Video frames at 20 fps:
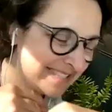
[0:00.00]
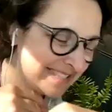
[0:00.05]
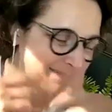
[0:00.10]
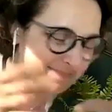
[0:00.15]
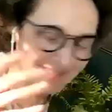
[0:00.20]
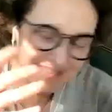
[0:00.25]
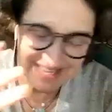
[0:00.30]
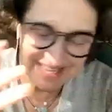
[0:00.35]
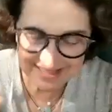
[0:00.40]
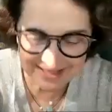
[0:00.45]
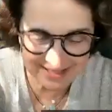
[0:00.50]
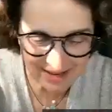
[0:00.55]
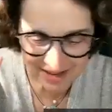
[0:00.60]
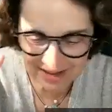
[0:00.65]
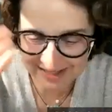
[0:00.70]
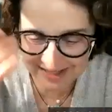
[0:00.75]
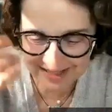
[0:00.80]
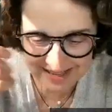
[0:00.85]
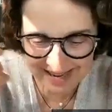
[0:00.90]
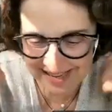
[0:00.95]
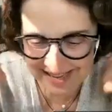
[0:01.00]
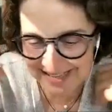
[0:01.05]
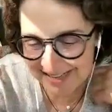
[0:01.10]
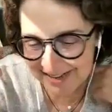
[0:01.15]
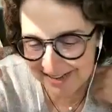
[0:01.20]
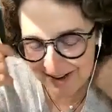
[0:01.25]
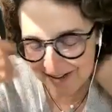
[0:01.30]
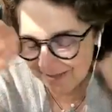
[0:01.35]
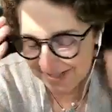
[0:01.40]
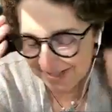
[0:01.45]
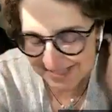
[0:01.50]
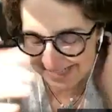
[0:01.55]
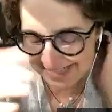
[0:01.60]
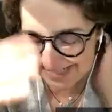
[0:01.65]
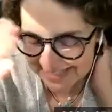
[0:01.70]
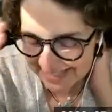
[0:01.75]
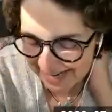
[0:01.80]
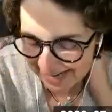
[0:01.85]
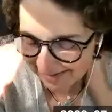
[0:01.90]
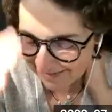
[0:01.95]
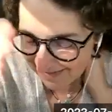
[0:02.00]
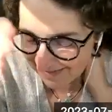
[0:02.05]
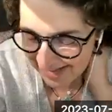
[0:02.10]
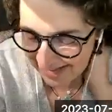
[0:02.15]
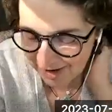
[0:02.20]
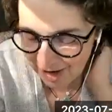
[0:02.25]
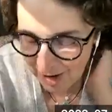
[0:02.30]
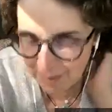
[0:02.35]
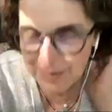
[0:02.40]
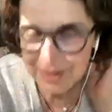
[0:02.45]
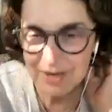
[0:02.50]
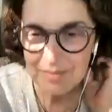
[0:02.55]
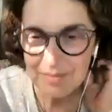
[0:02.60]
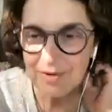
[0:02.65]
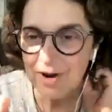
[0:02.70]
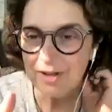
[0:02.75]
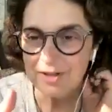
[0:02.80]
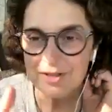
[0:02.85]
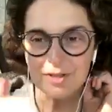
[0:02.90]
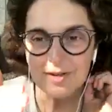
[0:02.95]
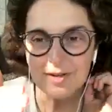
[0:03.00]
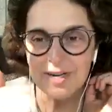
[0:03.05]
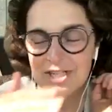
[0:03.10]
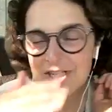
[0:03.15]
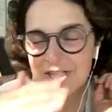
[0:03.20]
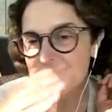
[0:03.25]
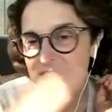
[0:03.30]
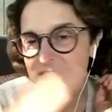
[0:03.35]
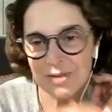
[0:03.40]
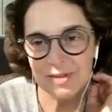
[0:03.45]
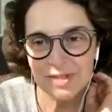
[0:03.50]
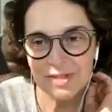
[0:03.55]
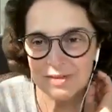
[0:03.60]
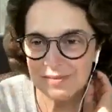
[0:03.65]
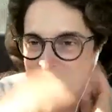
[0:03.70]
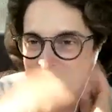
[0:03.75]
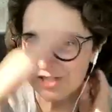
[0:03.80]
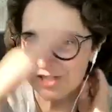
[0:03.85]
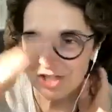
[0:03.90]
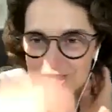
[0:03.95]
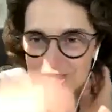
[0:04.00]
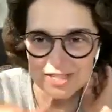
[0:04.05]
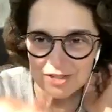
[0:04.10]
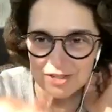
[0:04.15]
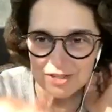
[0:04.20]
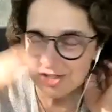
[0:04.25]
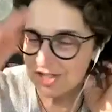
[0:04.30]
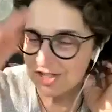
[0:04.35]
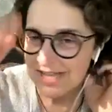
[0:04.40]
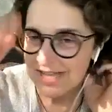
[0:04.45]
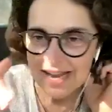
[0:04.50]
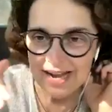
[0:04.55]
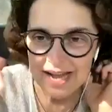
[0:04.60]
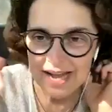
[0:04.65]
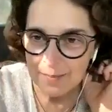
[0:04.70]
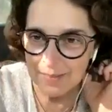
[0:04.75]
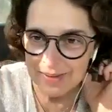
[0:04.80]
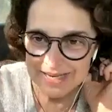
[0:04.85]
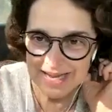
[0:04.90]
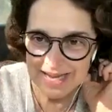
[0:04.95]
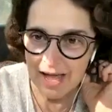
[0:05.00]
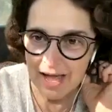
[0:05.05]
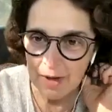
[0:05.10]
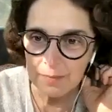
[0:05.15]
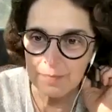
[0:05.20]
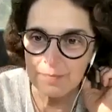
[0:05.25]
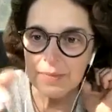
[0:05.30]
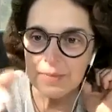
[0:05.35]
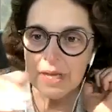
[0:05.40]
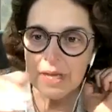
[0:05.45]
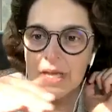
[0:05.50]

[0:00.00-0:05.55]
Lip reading: something else called it. It often tends to have a high copy number alteration. So the genes are just kind of up and down.